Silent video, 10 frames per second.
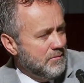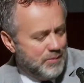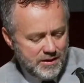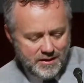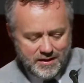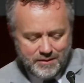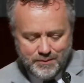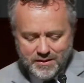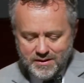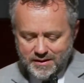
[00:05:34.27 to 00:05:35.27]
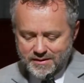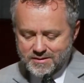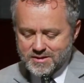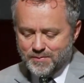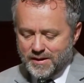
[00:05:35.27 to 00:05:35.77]
But he
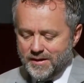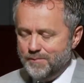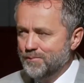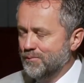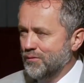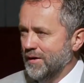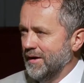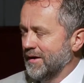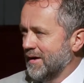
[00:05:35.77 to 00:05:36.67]
begins by praying